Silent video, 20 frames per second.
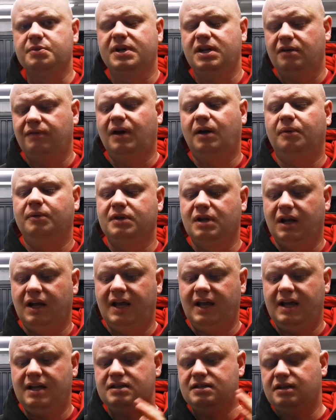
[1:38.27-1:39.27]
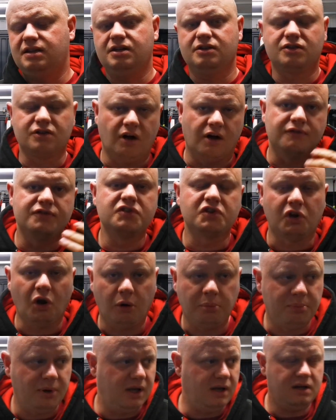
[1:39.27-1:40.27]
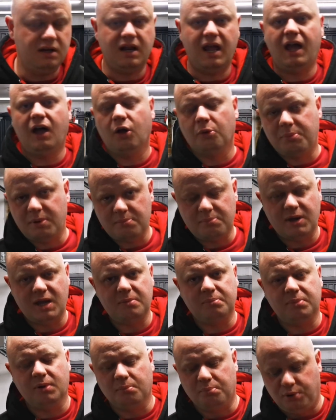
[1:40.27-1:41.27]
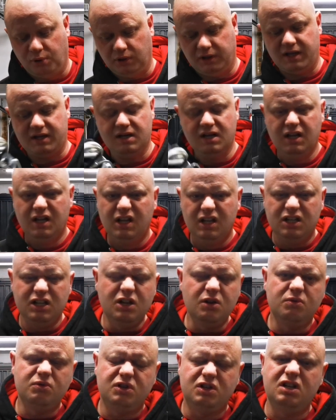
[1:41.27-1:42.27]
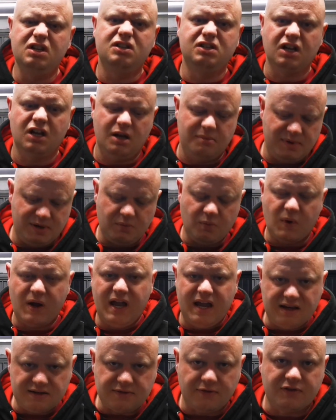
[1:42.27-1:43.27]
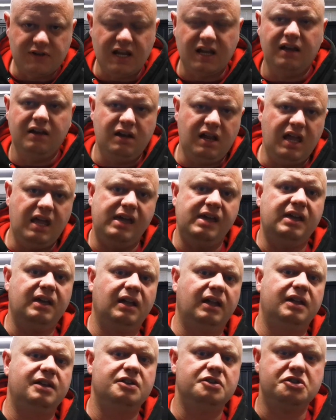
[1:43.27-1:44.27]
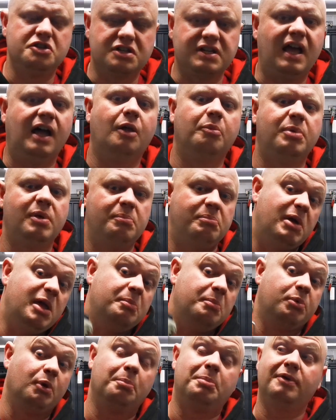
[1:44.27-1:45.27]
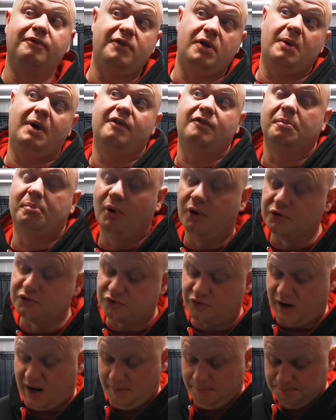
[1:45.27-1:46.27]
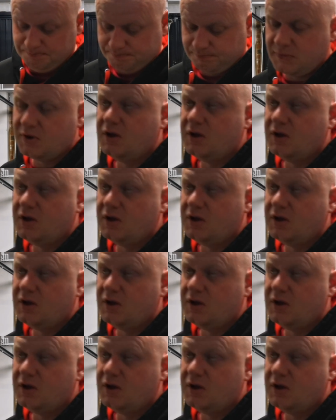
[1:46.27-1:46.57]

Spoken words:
When you're out on the lanes and you're sort of stopping and you're helping people and pulling, you determine ways of digging your heel in and just helping people if you have a pull strap.